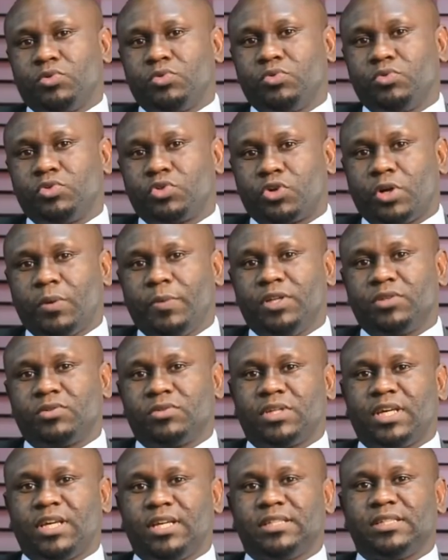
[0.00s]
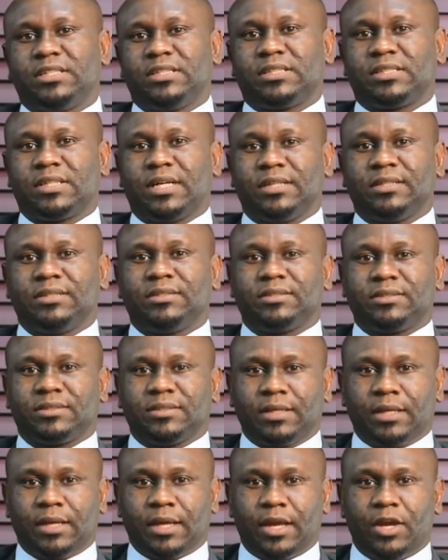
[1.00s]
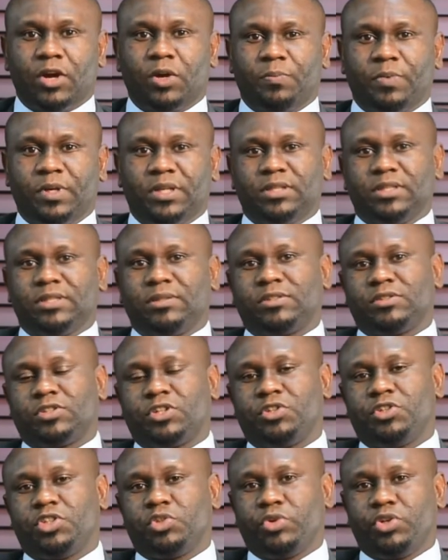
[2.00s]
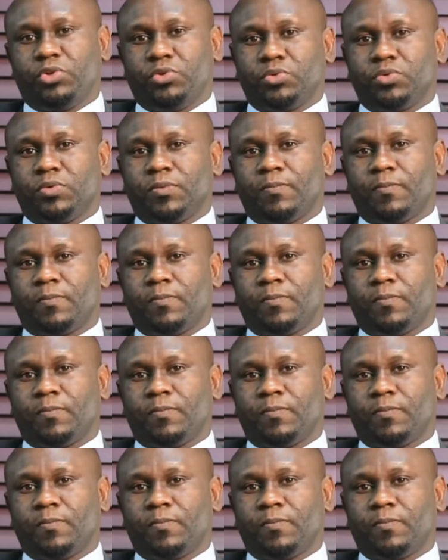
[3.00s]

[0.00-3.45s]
who scrub into cases and help in the surgeries we do.